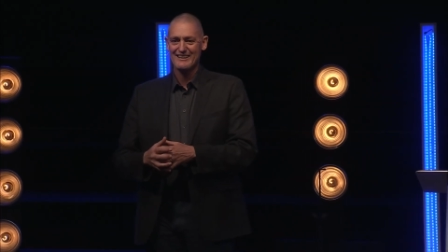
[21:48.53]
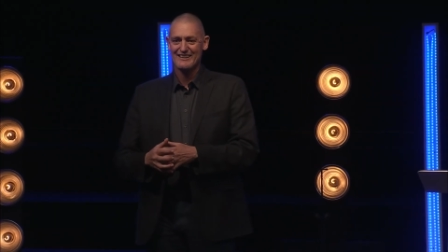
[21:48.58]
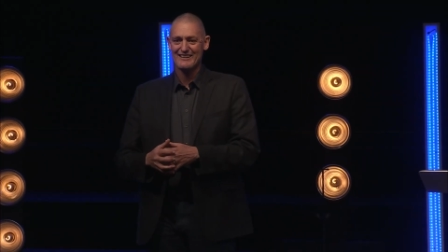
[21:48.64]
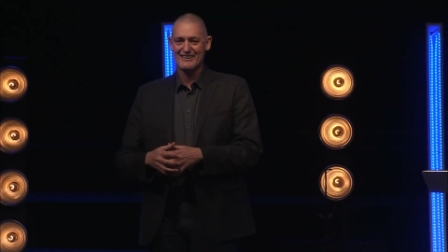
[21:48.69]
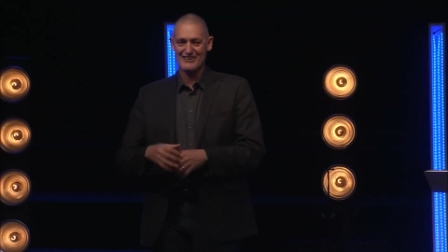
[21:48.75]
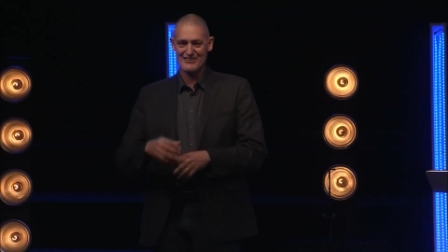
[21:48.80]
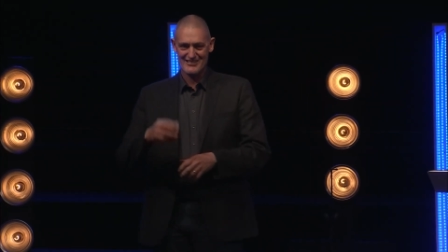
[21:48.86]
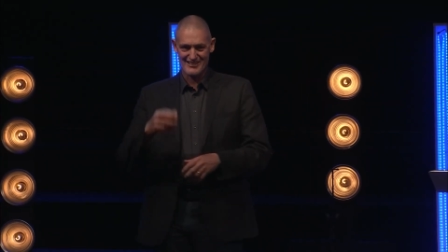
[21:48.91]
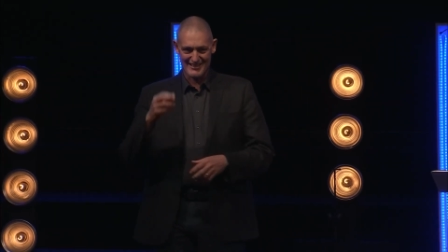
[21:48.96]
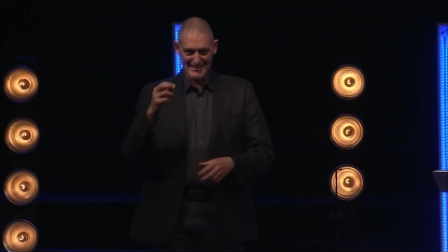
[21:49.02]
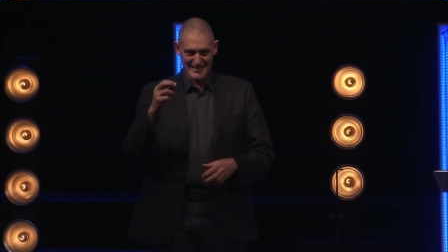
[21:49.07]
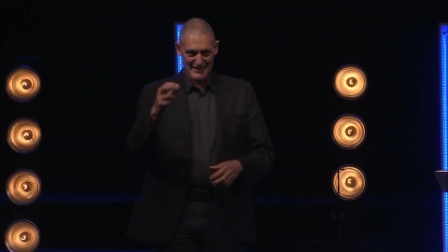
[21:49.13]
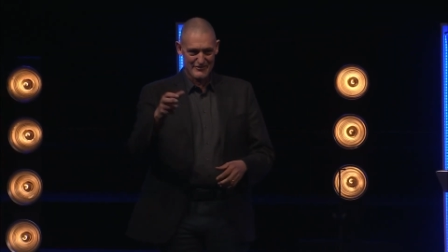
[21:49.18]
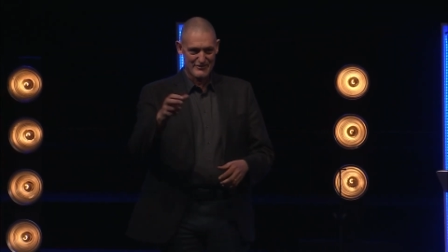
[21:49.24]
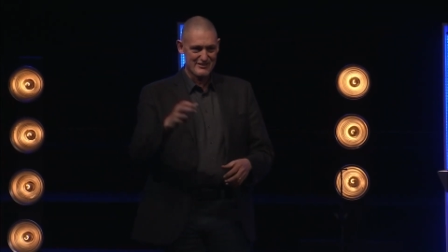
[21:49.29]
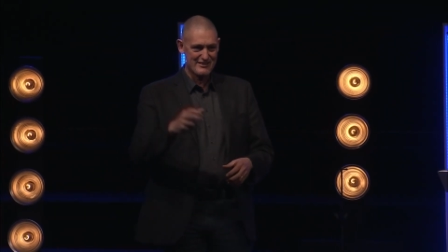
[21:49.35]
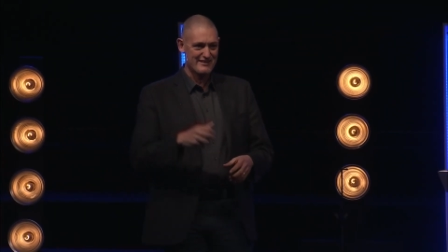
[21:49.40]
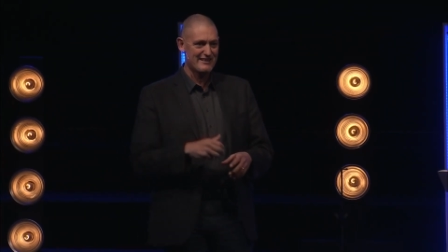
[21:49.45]
There's a
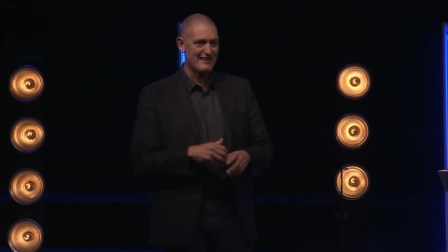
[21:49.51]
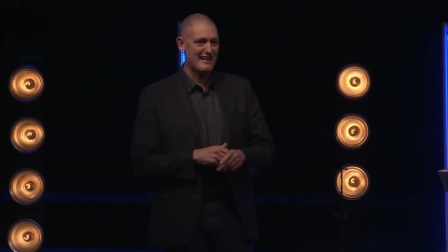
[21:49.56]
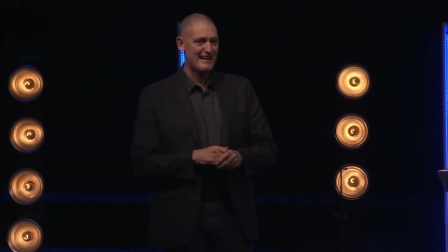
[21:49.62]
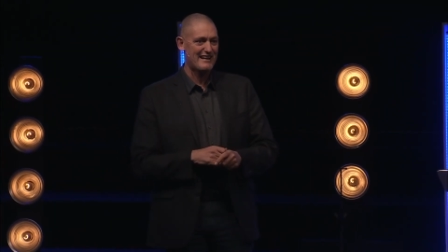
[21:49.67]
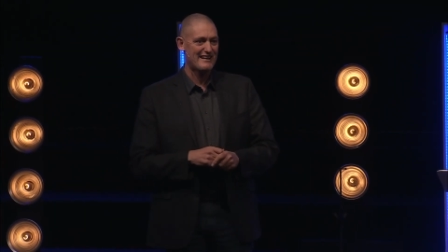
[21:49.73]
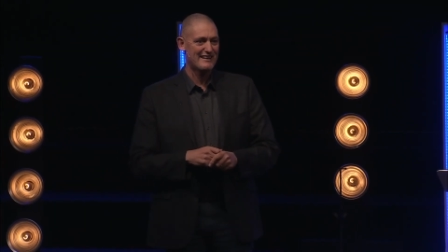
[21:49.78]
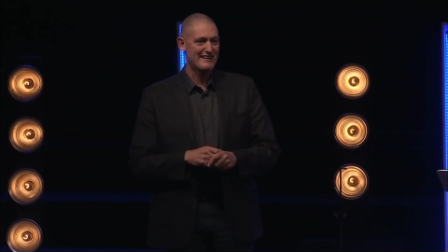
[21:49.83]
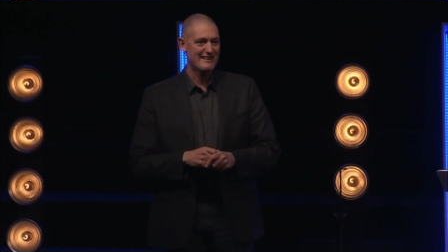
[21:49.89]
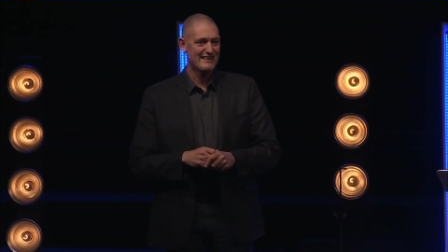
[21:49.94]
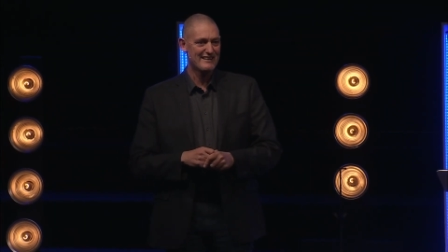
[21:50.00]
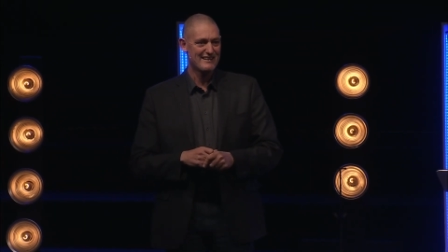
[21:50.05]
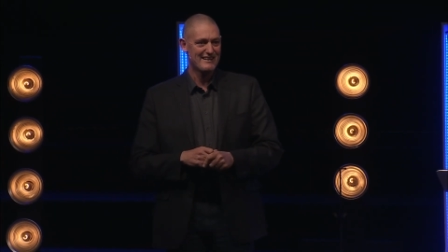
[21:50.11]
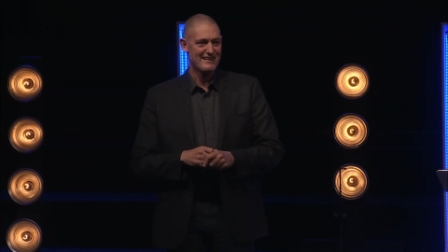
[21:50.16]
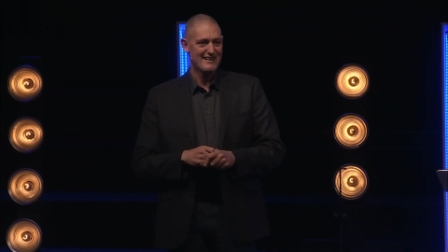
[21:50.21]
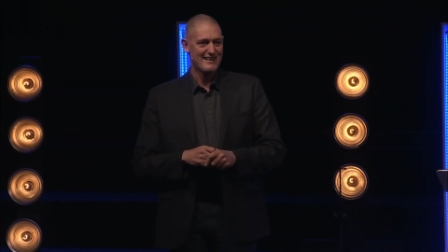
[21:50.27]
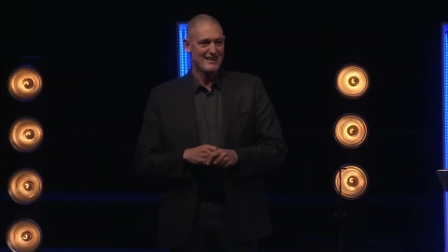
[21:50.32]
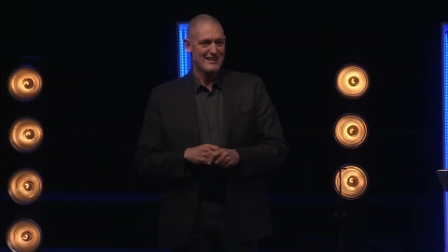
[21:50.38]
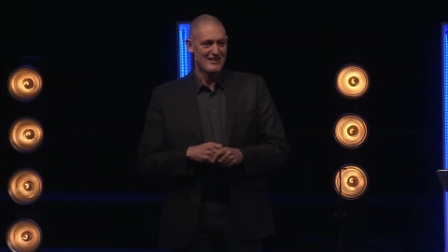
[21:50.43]
gift in that.
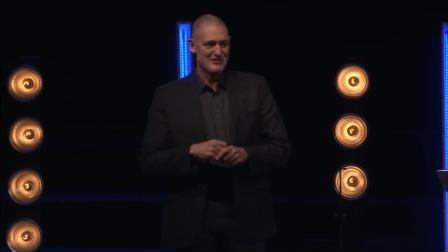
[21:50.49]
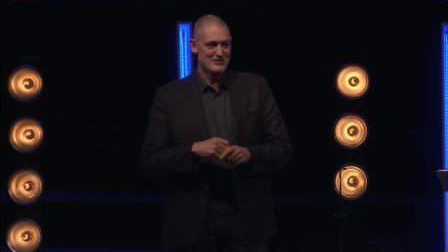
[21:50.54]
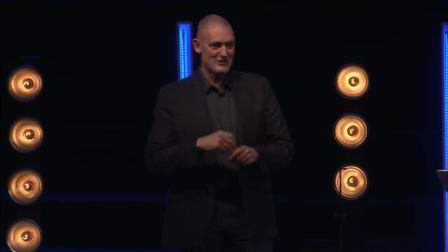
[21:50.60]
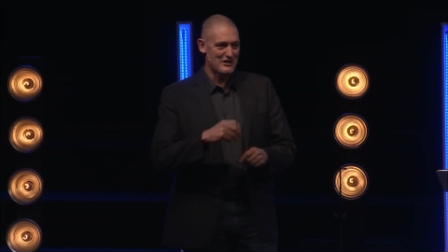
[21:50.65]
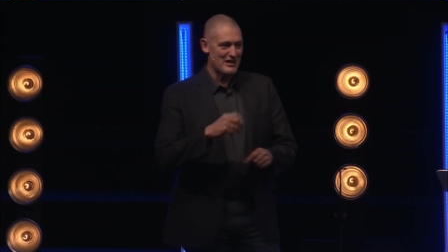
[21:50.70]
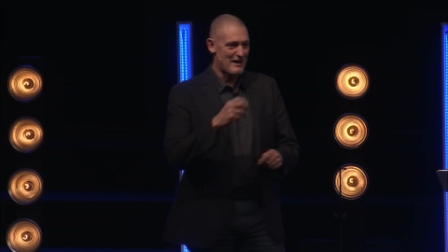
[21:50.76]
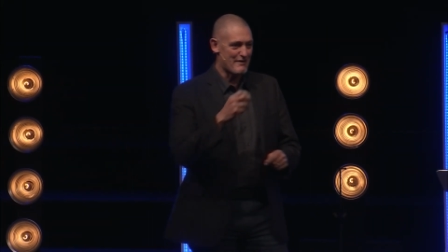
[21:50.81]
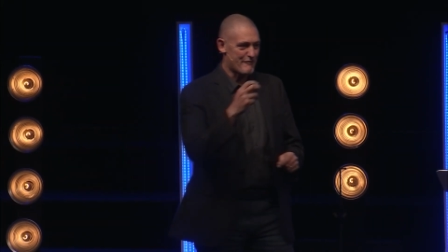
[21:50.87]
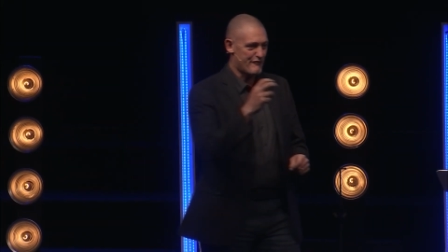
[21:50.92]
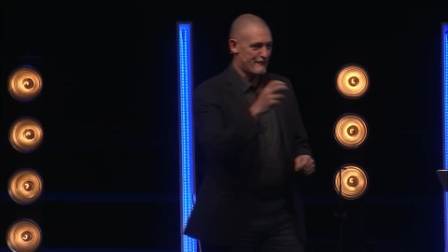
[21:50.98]
Do not